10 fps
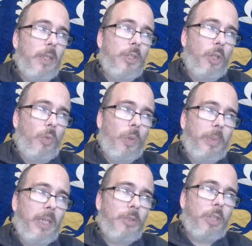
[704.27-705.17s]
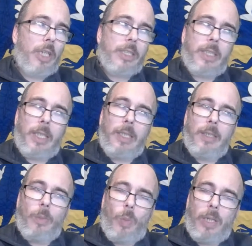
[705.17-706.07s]
So it will be
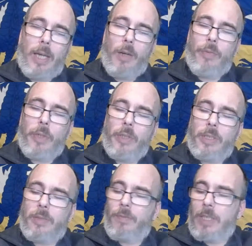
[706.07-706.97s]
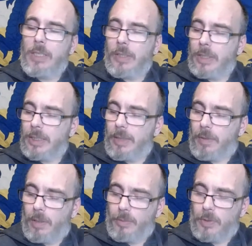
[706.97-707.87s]
interesting when Howverth's visa and
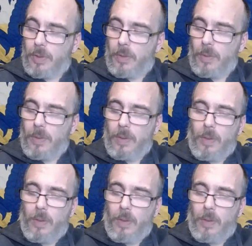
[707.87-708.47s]
stuff comes through.